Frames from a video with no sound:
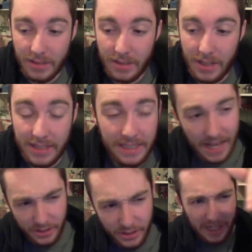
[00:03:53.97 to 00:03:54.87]

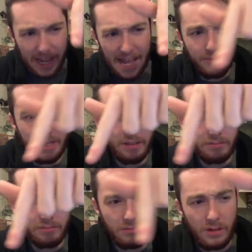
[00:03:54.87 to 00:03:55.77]
you can add me
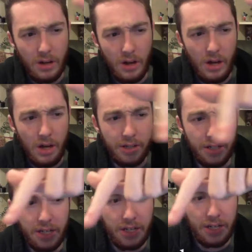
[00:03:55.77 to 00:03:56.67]
on.
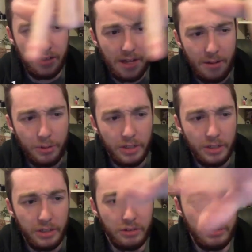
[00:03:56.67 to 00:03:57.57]
I'll put a
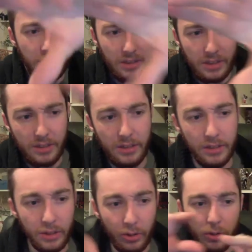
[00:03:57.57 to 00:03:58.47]
little
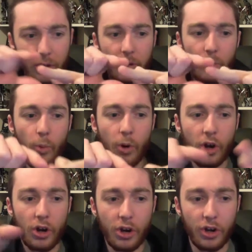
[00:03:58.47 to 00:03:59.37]

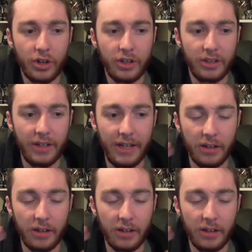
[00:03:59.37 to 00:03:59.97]
word here